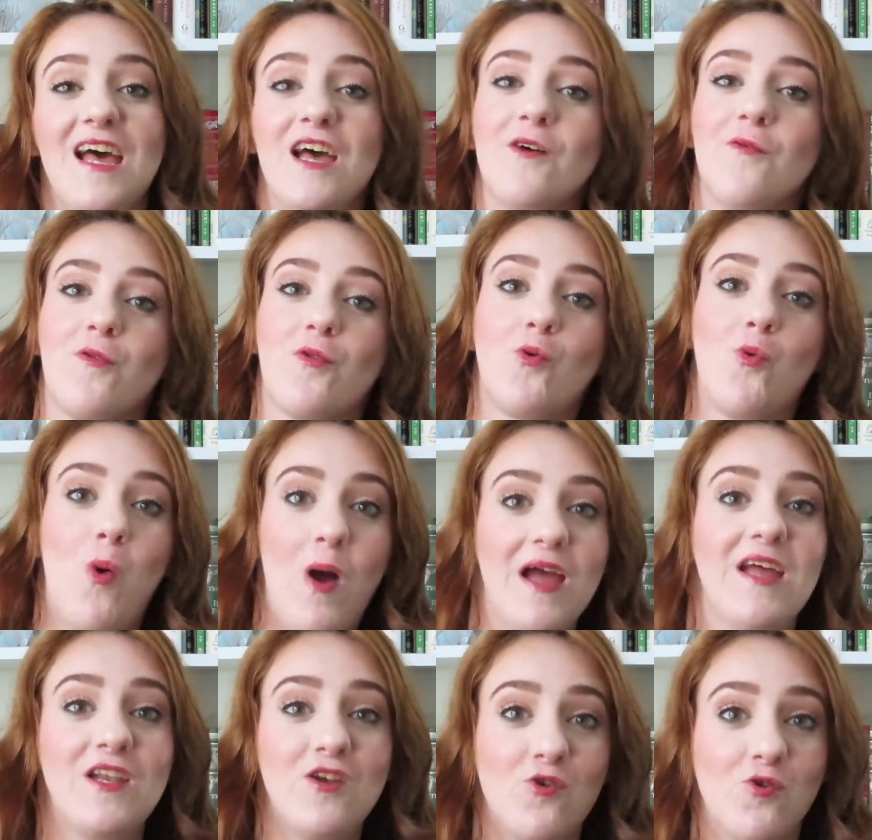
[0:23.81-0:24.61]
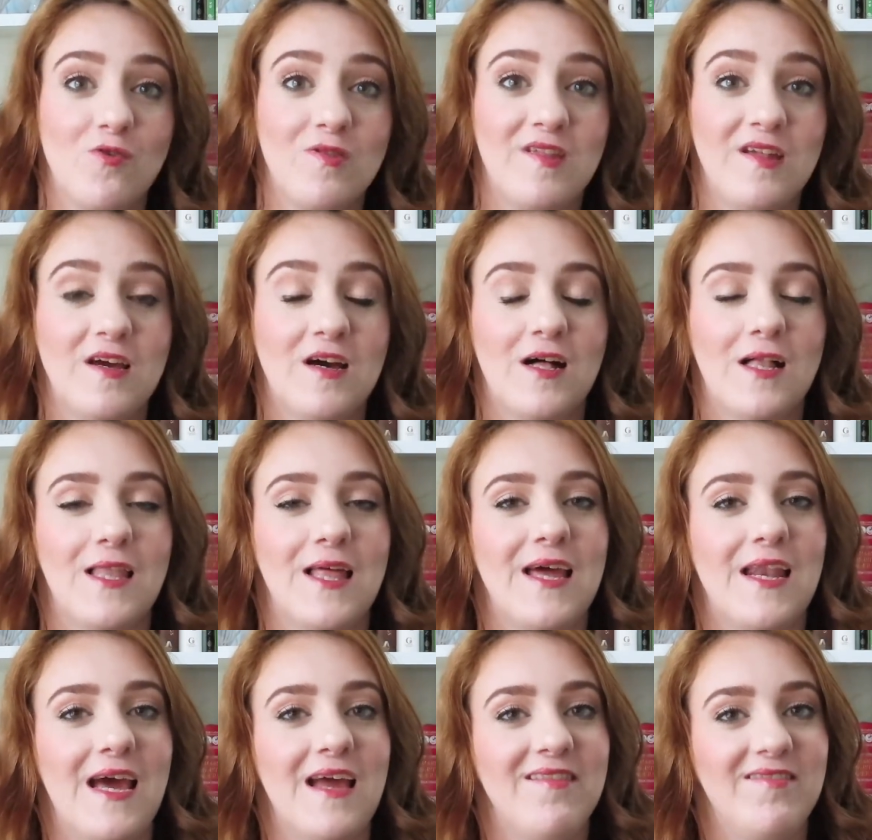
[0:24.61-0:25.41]
It was quite an ordeal,
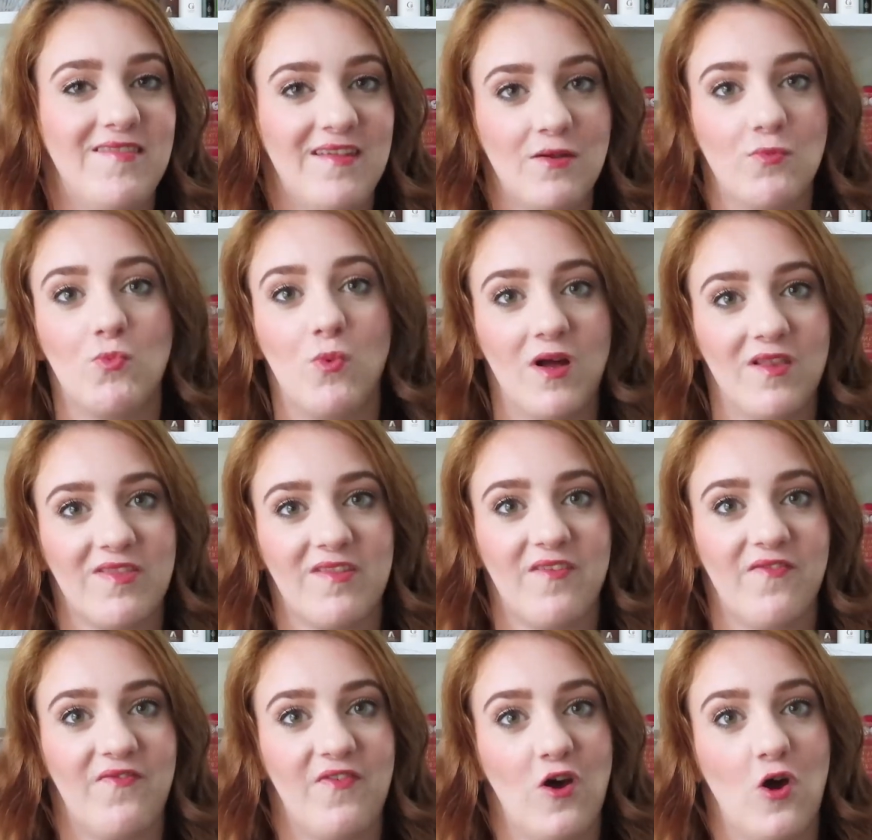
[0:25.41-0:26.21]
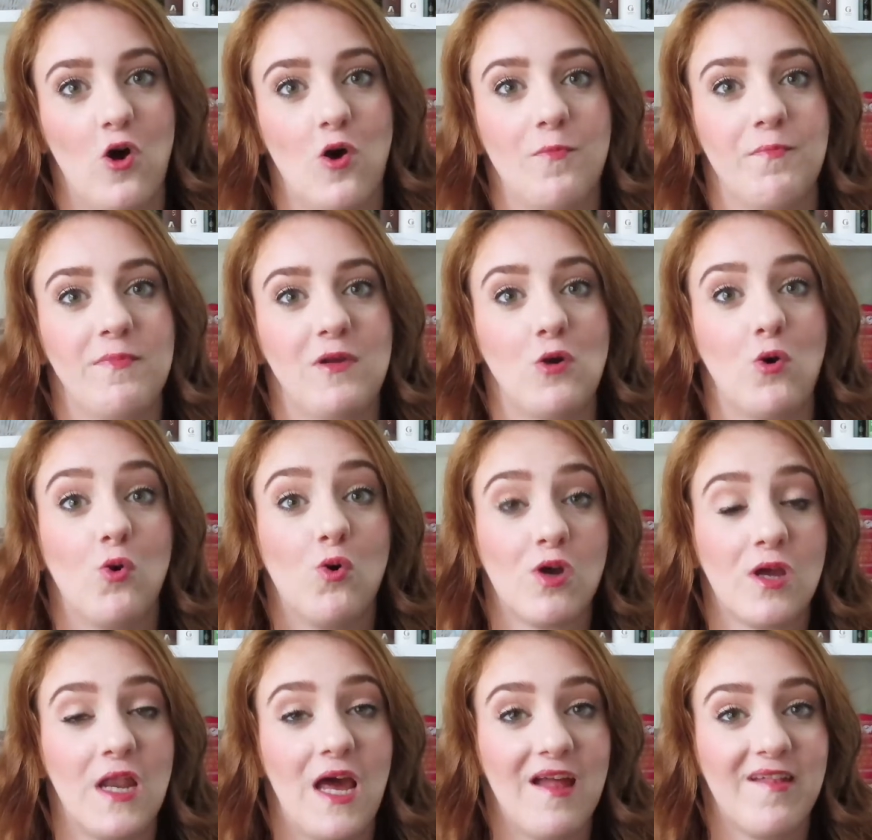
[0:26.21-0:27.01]
and I did want to film me
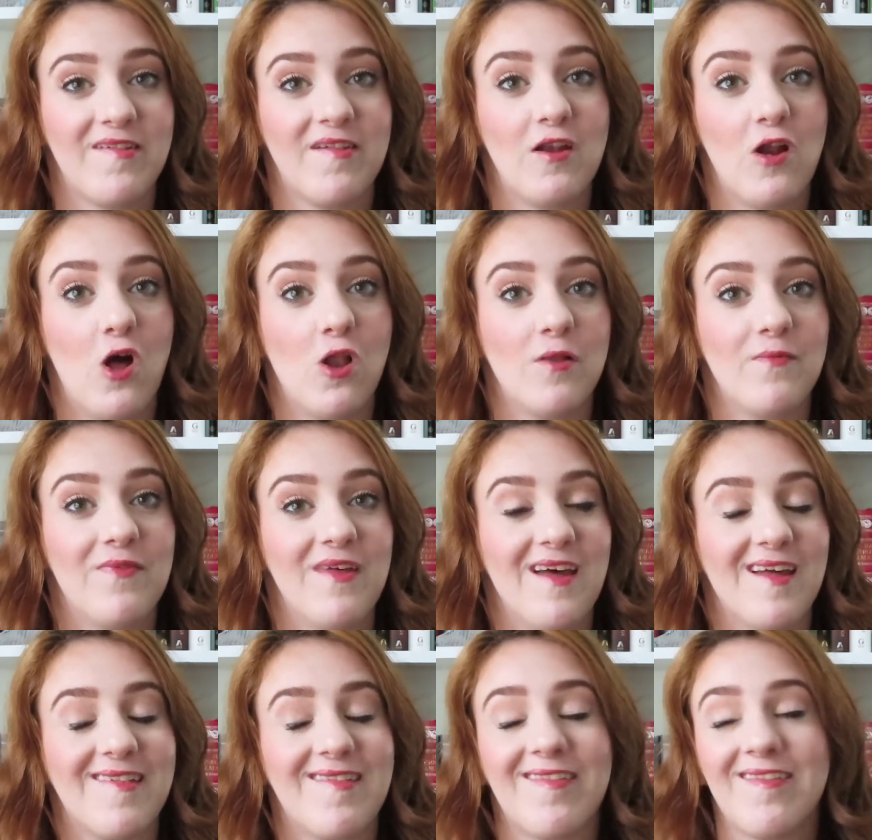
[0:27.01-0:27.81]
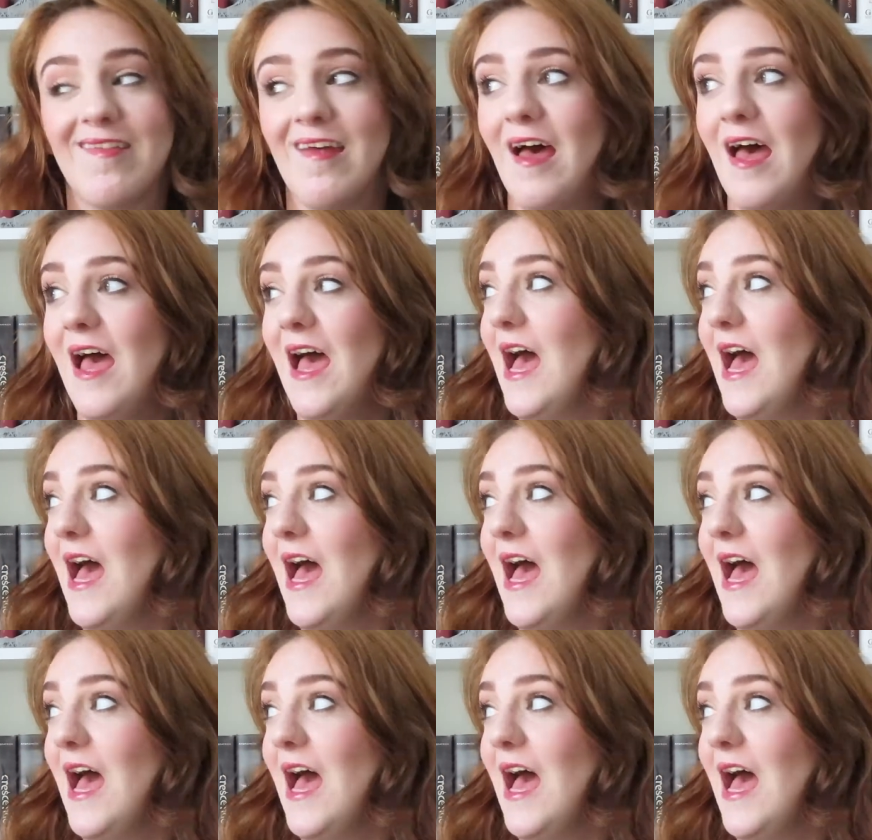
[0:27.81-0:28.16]
organizing all of this.